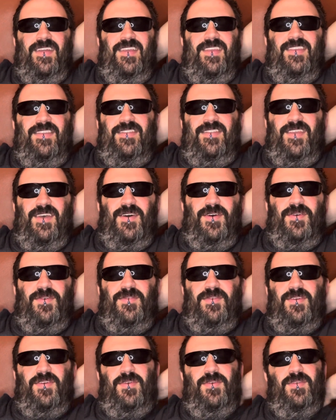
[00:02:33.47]

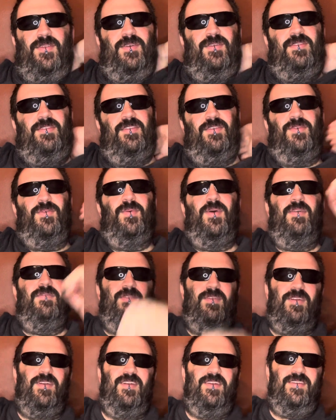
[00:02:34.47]
So, kudos to
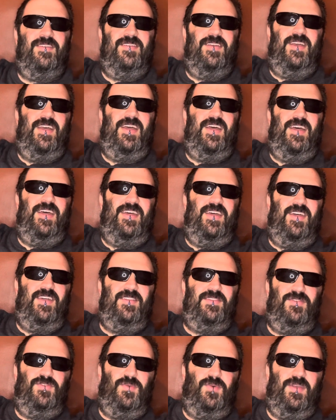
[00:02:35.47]
whoever
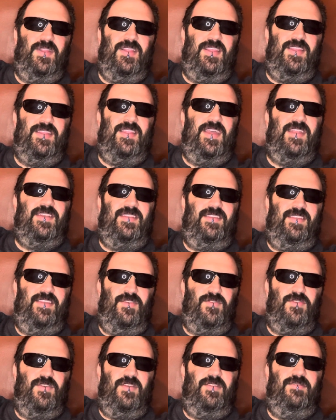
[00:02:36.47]
greenlit that
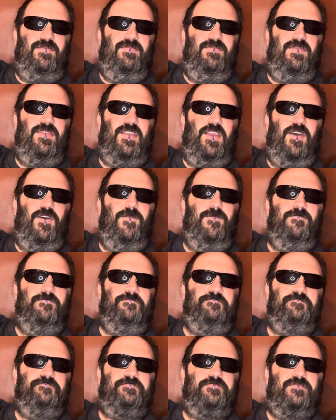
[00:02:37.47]
decision. So,
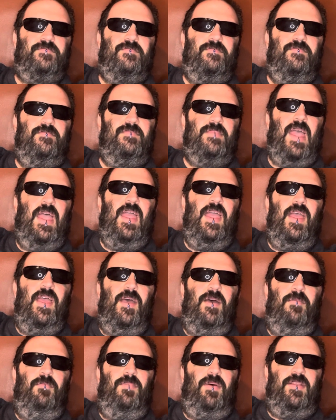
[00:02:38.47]

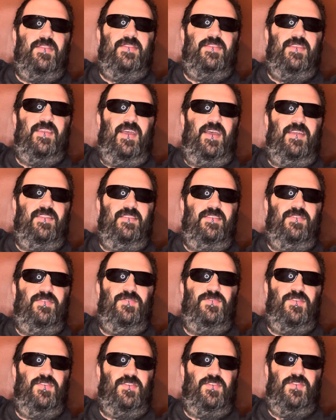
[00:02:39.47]
but this
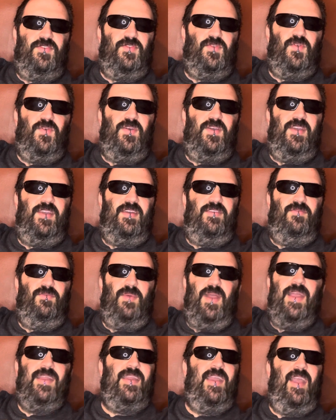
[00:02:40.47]
is just a story of a
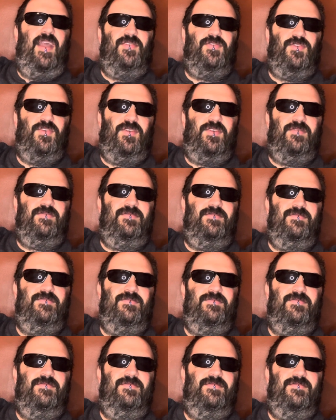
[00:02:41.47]
rat catcher.
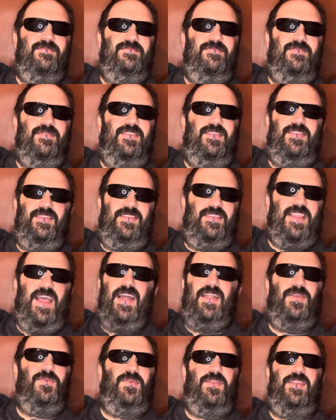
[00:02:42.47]
This is
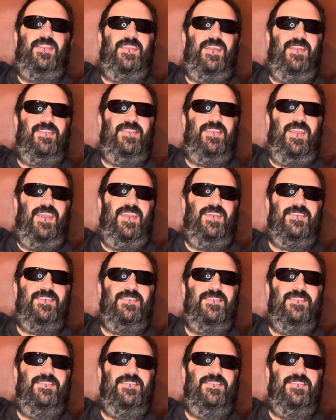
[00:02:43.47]
exactly what it sounds like.